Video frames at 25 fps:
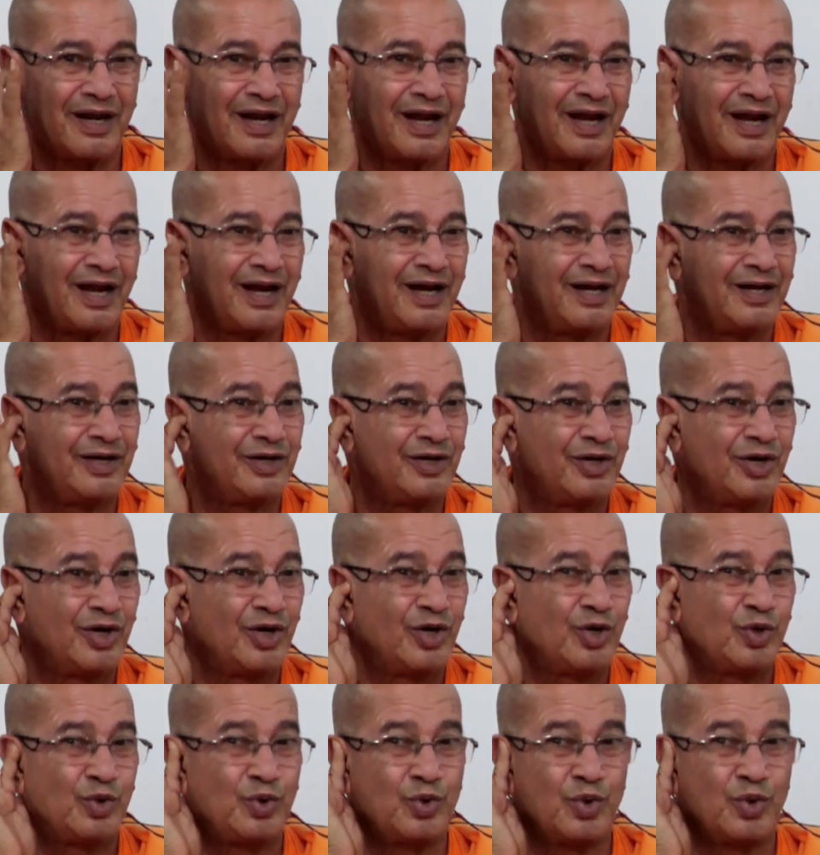And
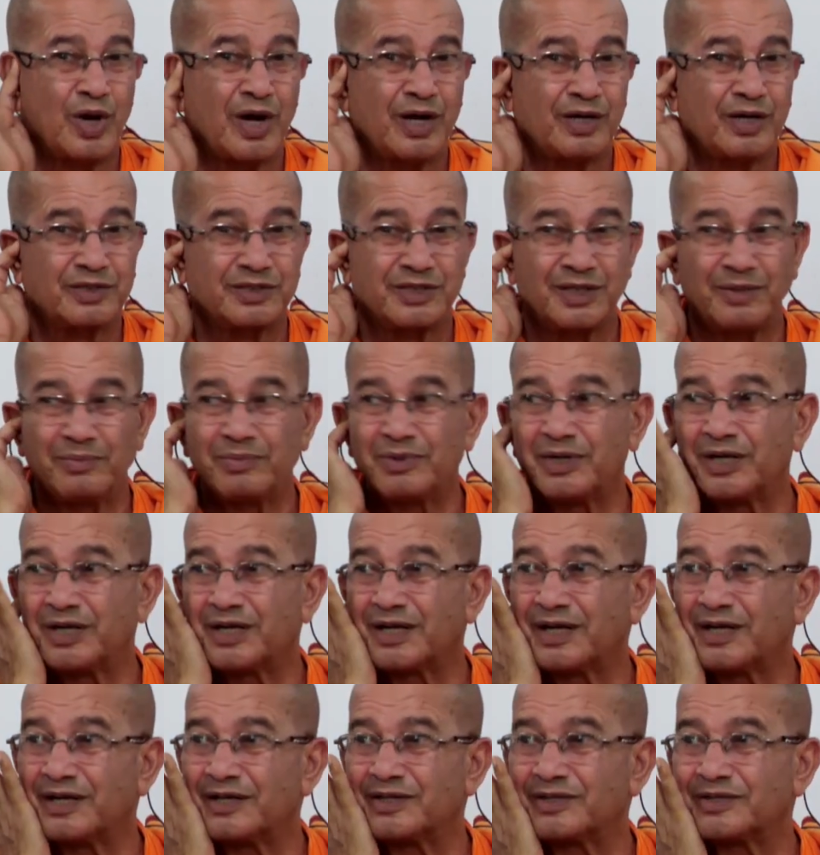to accept
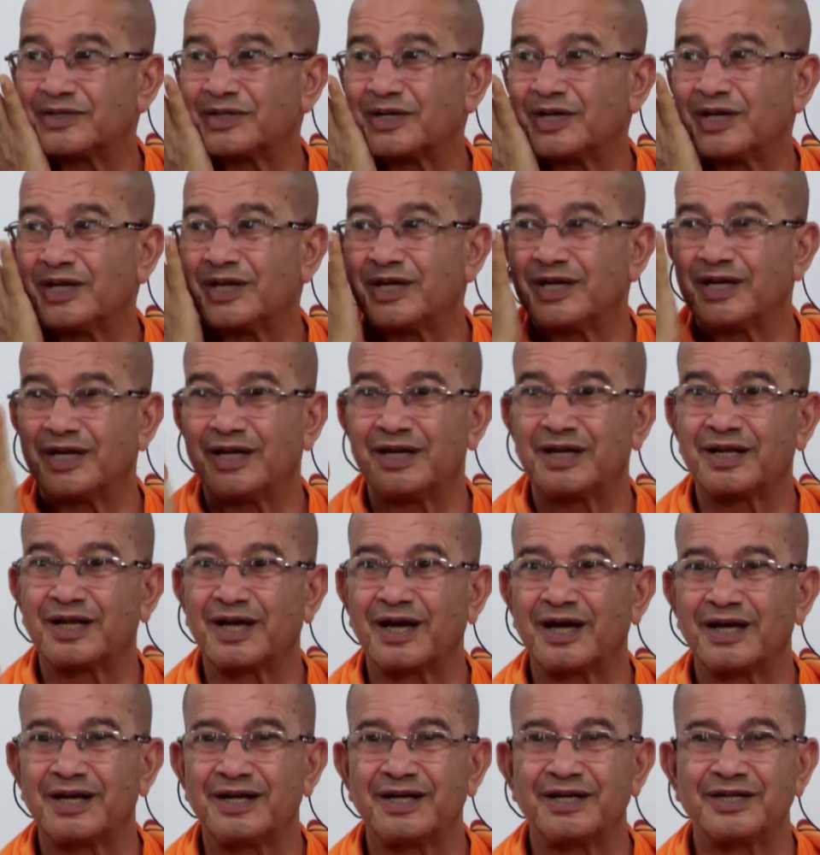it as
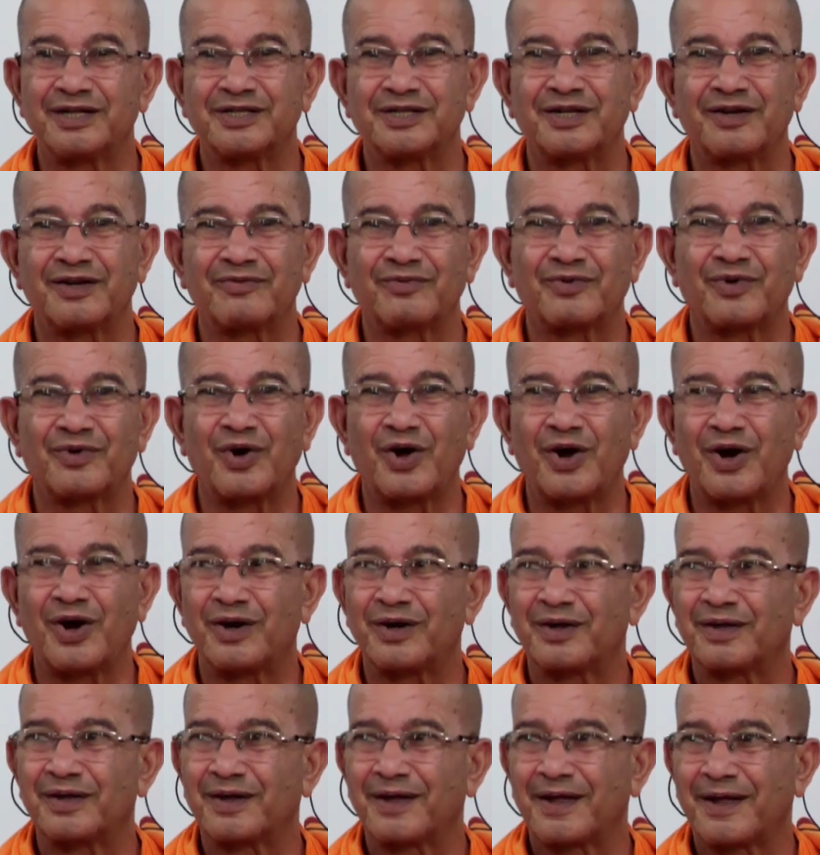incarnation of God.
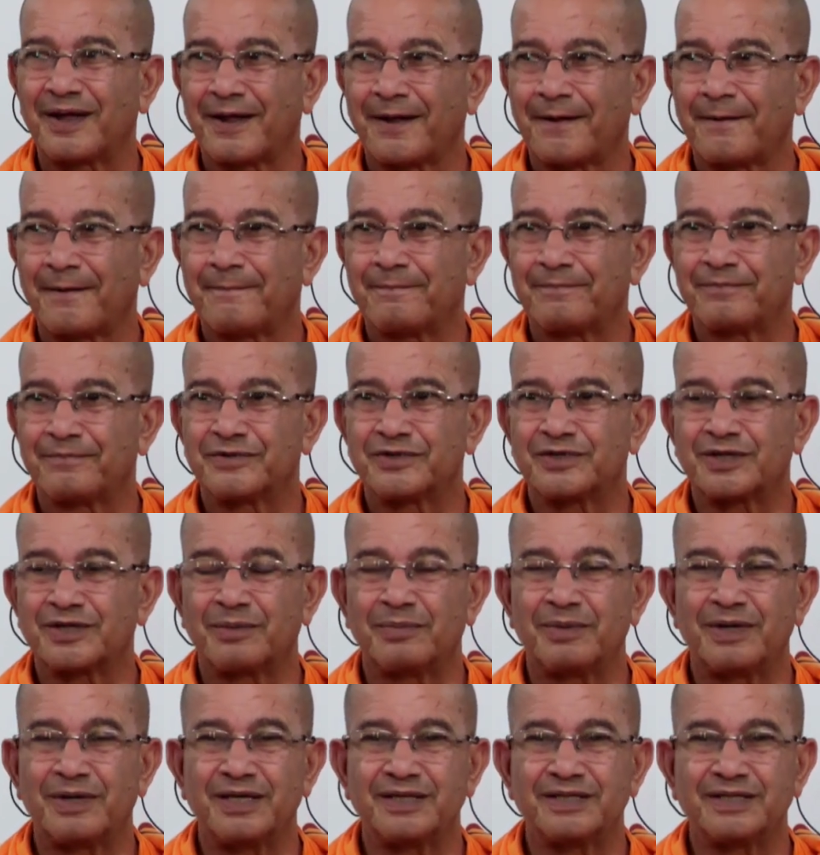
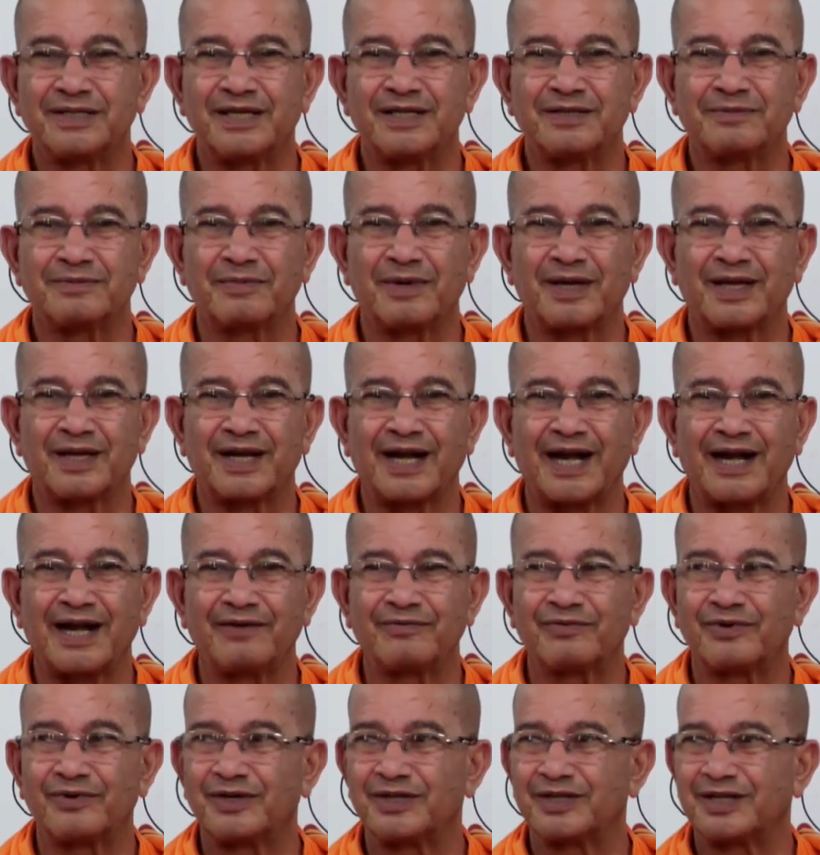Somebody says my
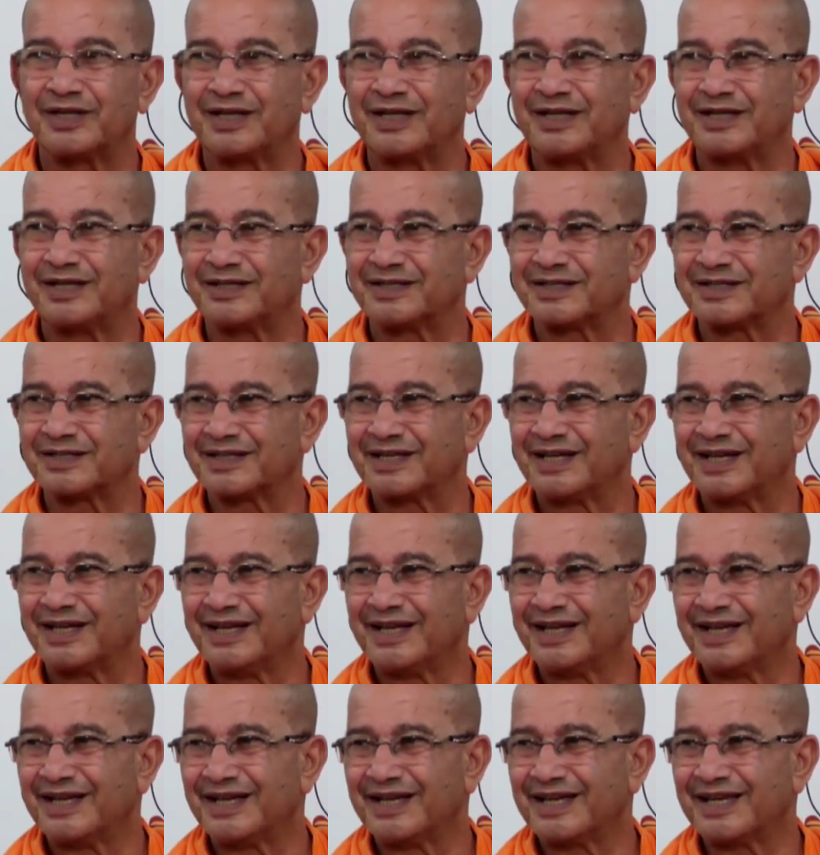grandfather is
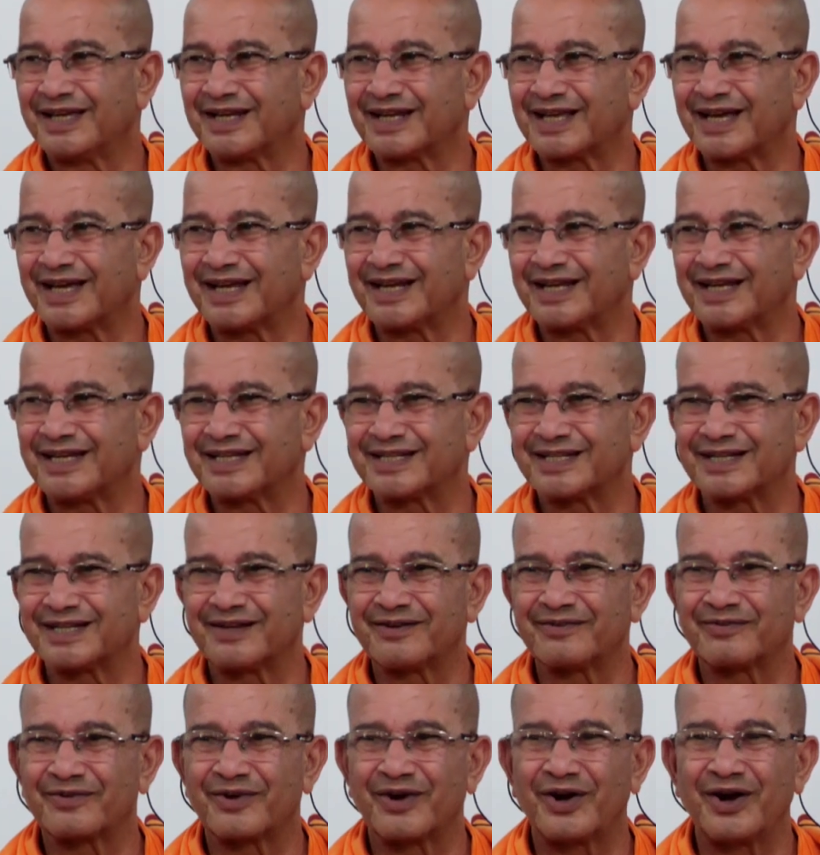incarnation
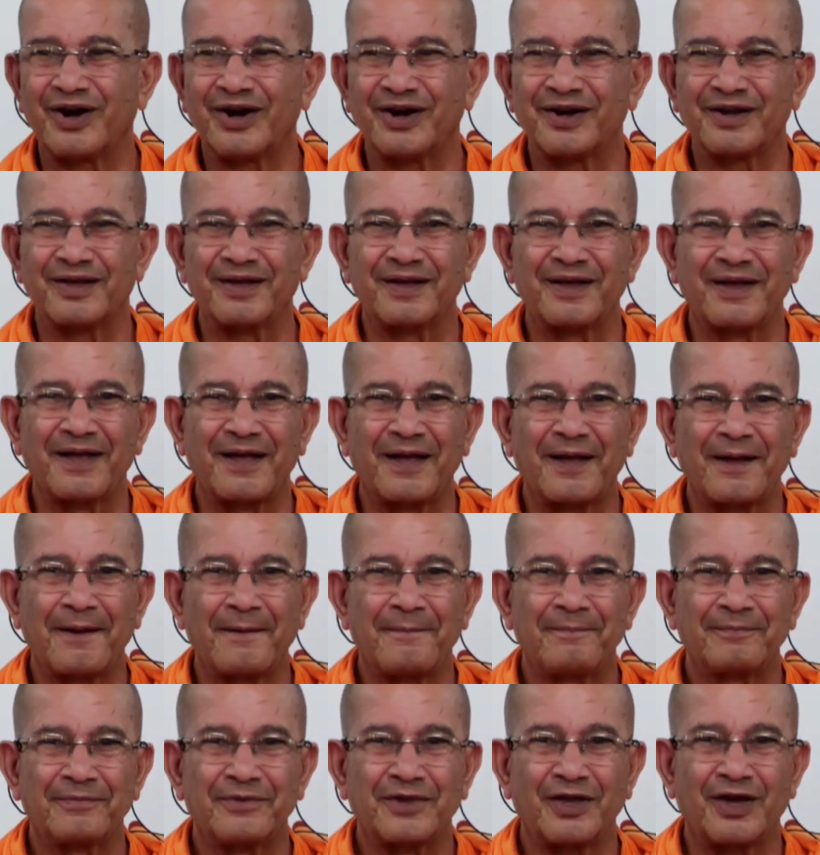of God,
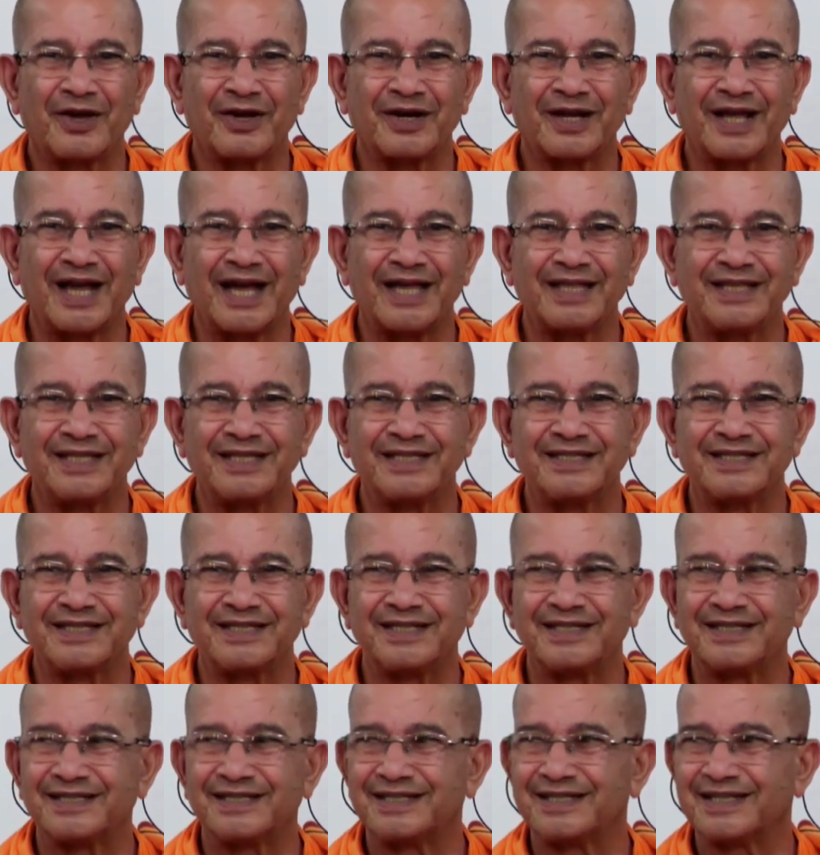or
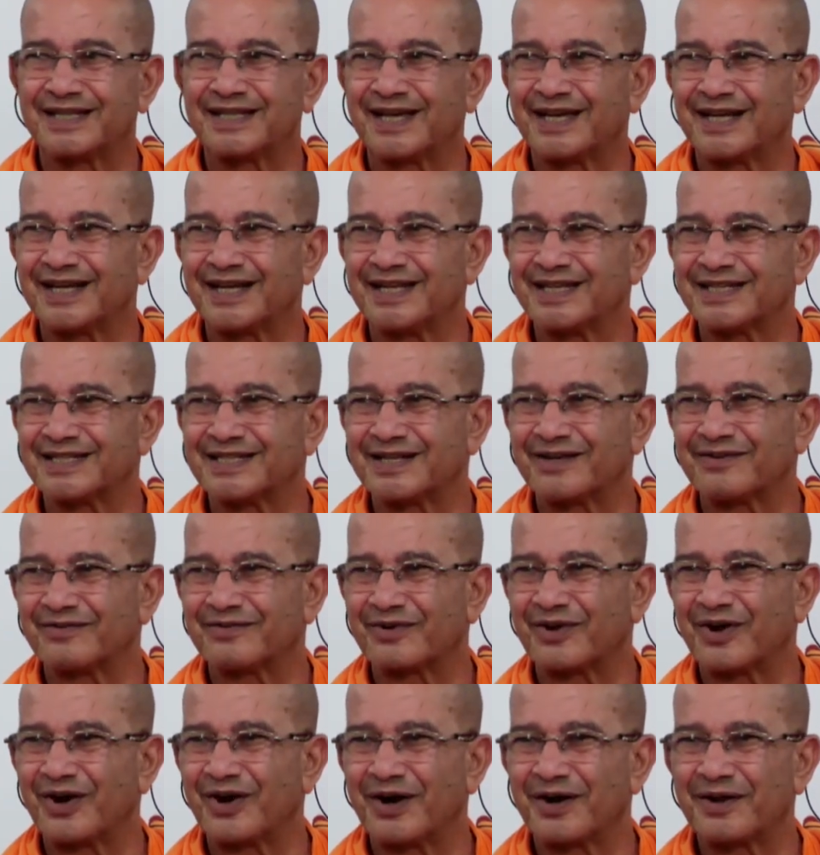Gandhiji is incarnation of
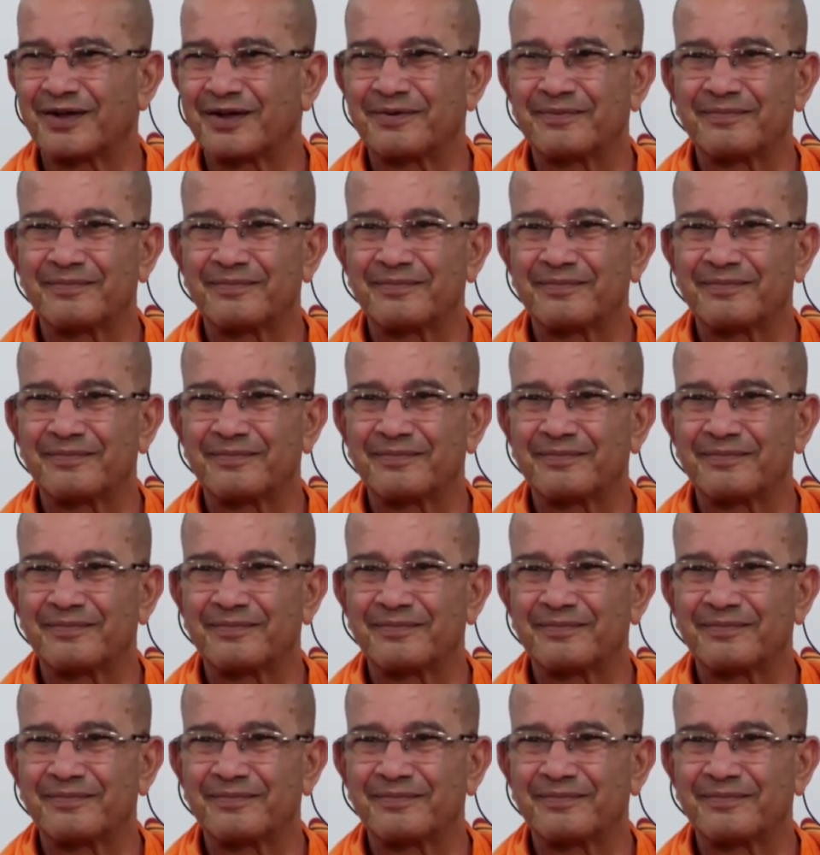God.